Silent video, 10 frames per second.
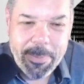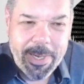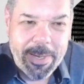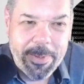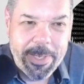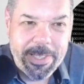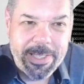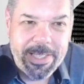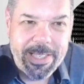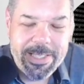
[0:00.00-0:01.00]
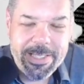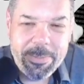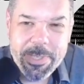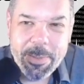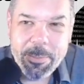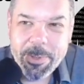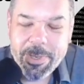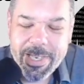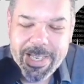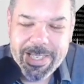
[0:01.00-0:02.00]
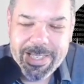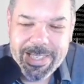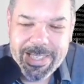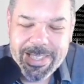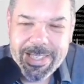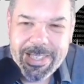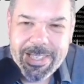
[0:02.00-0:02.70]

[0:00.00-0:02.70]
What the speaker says: in September, and